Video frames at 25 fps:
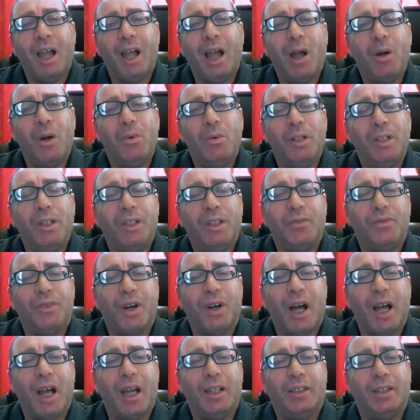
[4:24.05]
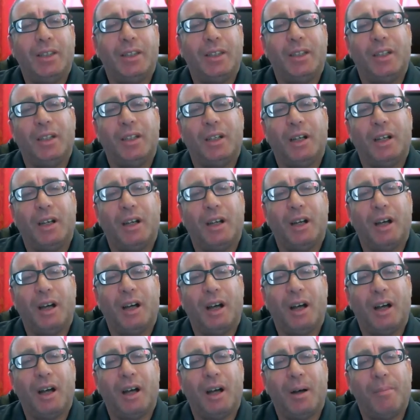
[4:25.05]
I will divide
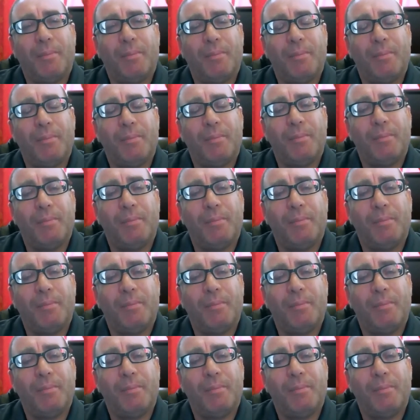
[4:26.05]
um,